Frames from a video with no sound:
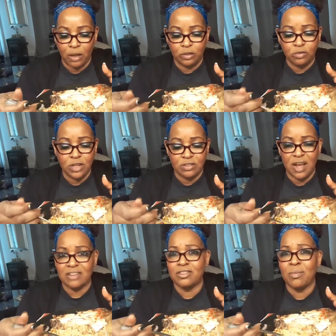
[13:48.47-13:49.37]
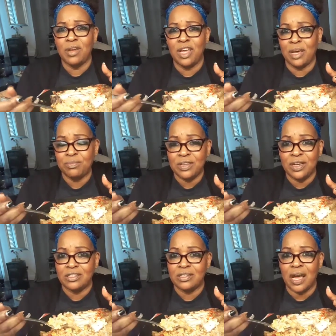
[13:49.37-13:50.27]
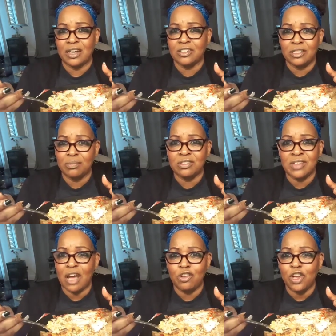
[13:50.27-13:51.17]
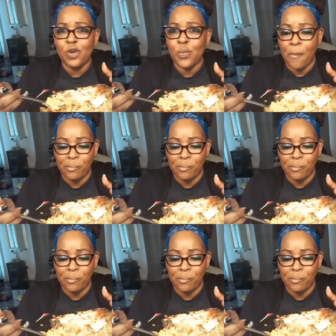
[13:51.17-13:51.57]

you just got so empty inside because it was not you.